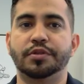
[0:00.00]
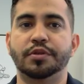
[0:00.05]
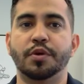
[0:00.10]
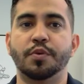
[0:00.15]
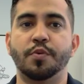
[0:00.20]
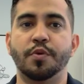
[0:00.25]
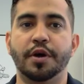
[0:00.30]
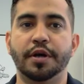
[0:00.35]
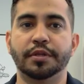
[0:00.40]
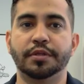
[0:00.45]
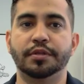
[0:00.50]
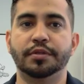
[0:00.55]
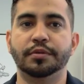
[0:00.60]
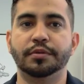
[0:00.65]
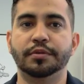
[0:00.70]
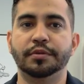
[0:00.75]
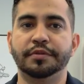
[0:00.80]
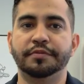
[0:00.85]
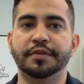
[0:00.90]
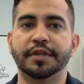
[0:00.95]
don't want
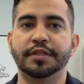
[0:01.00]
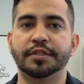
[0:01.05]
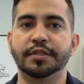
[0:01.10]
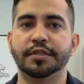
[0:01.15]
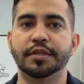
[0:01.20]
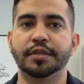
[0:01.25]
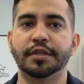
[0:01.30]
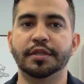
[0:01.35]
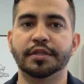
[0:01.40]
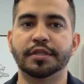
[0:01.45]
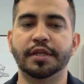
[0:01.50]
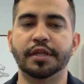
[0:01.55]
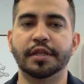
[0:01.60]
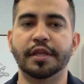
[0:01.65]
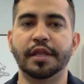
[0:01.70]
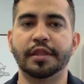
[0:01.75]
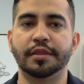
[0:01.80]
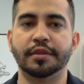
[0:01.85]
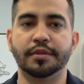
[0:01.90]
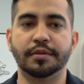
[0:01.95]
to invest in. He said
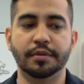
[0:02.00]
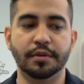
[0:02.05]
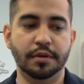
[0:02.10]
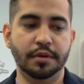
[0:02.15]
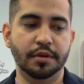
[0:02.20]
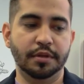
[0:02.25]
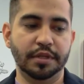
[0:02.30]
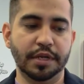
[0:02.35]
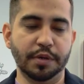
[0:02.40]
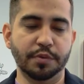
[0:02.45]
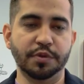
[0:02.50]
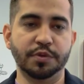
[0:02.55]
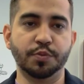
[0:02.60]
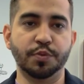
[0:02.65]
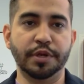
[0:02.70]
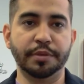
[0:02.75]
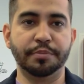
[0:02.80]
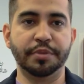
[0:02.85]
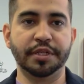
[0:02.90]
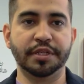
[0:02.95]
that there was
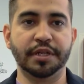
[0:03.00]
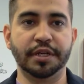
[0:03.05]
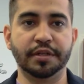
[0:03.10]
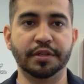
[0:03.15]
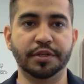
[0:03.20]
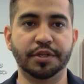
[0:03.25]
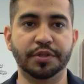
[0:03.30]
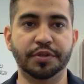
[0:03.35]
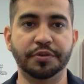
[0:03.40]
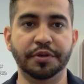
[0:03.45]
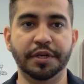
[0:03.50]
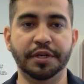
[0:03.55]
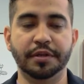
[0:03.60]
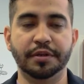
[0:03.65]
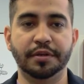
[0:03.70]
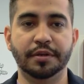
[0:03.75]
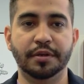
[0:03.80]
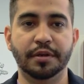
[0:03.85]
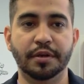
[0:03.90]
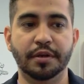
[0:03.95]
one particular street
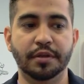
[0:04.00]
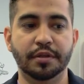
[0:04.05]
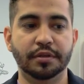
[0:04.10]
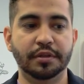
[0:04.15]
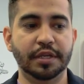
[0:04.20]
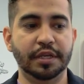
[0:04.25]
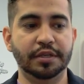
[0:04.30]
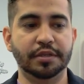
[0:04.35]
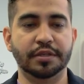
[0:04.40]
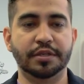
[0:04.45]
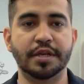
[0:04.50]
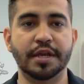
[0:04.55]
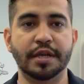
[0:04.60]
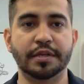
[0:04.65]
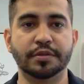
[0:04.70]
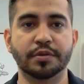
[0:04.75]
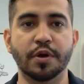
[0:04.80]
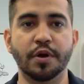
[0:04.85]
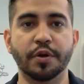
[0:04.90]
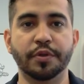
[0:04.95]
that just
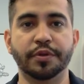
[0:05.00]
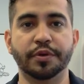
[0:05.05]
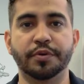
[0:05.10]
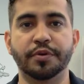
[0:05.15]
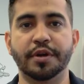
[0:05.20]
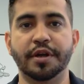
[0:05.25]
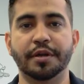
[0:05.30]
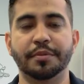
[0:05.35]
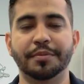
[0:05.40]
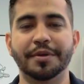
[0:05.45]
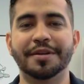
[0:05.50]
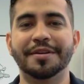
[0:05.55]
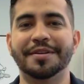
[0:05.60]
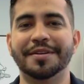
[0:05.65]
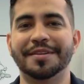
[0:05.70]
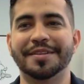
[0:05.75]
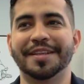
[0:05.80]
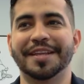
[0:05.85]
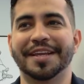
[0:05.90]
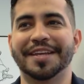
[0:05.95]
has all the crime.
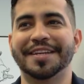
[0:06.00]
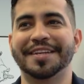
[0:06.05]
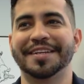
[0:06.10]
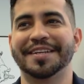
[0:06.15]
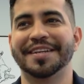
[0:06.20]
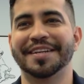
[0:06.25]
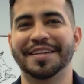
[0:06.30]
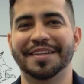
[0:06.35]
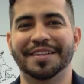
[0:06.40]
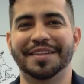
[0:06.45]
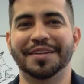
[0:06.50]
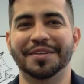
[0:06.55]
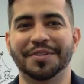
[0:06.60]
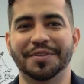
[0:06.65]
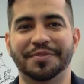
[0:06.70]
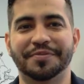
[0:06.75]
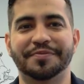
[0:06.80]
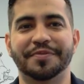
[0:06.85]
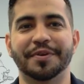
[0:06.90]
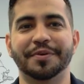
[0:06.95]
Like, they
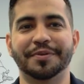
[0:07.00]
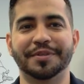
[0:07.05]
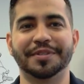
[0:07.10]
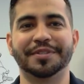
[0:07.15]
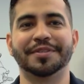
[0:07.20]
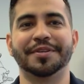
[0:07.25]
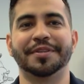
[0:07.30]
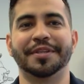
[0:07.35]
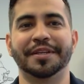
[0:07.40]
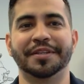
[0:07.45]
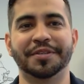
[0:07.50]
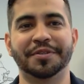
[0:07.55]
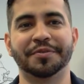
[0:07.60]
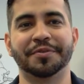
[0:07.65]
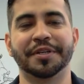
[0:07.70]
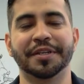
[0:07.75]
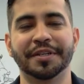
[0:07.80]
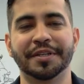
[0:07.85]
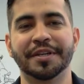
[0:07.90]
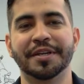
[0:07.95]
just focus on that
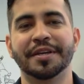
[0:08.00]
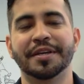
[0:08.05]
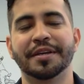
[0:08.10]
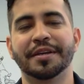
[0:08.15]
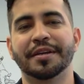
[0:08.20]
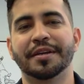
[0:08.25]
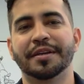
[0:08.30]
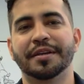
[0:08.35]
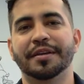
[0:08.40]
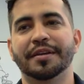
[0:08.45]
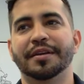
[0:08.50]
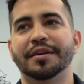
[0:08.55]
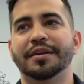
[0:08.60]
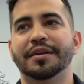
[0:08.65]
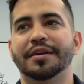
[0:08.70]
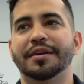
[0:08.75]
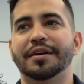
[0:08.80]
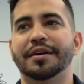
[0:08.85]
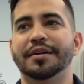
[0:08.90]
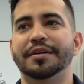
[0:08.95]
street.
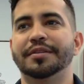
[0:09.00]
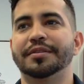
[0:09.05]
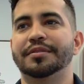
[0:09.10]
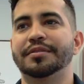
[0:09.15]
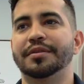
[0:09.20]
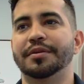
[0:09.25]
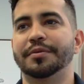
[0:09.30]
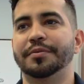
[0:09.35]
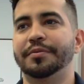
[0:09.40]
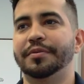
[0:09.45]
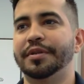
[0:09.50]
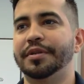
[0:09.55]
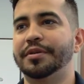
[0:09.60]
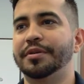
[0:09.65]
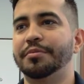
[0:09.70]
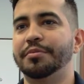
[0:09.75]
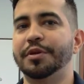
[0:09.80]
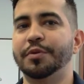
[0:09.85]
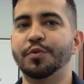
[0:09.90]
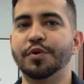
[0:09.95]
So you
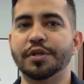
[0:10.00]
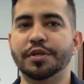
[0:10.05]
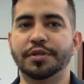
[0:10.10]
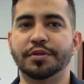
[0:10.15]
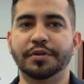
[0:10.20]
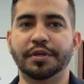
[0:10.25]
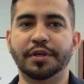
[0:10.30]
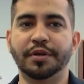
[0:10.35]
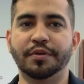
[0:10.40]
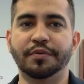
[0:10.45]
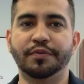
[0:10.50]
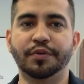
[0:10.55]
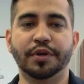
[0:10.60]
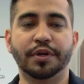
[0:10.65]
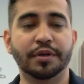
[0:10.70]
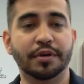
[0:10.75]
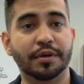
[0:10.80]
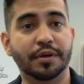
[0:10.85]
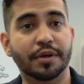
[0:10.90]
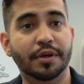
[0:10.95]
could be one street over,
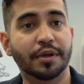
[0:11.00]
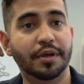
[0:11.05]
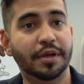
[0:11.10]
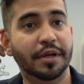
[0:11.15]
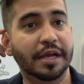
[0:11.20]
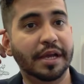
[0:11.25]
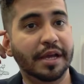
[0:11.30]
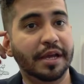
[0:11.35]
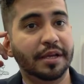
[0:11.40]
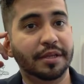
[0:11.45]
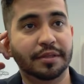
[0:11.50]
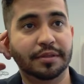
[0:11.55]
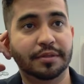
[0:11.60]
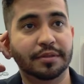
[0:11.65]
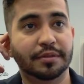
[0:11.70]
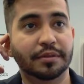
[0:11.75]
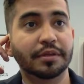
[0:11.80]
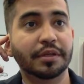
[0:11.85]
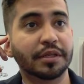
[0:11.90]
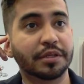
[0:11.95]

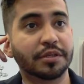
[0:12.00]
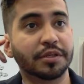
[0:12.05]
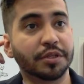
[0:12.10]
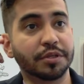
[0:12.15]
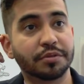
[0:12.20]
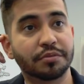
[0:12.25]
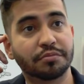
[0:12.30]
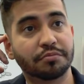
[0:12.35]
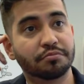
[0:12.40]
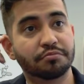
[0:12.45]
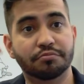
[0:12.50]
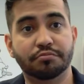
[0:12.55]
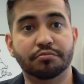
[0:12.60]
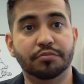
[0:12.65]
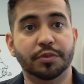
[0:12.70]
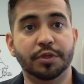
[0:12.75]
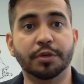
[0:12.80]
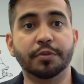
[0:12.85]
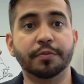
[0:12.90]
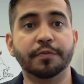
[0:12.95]
and it's just,
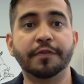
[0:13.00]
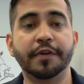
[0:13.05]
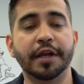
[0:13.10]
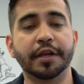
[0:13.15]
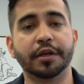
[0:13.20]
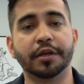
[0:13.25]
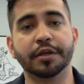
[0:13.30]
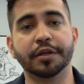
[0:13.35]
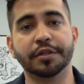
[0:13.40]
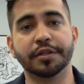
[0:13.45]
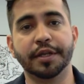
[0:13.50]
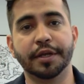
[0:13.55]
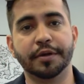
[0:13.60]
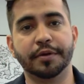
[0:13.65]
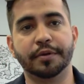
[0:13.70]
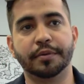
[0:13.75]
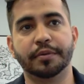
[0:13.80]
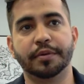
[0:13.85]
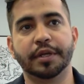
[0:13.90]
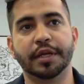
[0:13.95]
you'll find a good deal,
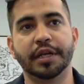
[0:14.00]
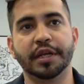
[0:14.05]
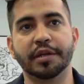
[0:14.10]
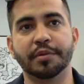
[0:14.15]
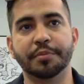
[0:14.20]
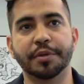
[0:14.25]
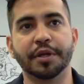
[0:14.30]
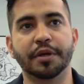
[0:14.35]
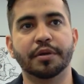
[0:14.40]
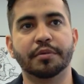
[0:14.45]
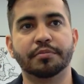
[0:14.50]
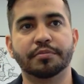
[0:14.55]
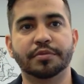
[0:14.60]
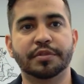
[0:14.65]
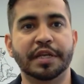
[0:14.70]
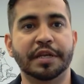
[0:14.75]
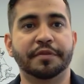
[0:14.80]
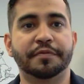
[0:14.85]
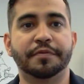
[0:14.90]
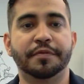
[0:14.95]
and it'll be
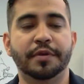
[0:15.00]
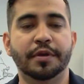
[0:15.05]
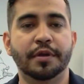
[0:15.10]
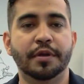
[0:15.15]
safe,